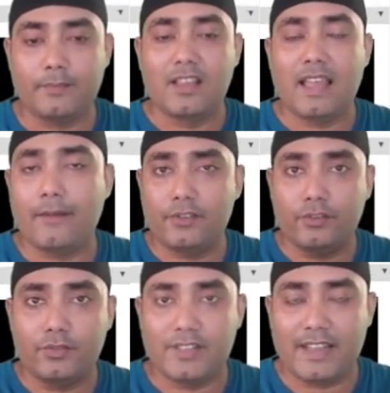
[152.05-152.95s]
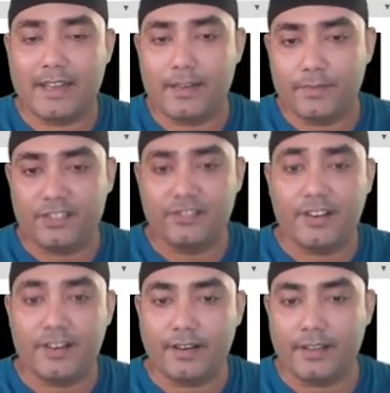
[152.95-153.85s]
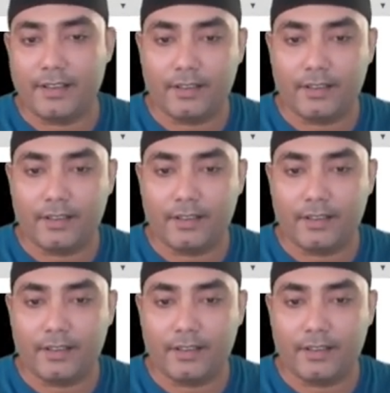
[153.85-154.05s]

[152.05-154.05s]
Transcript: I haven't used landing page, direct linking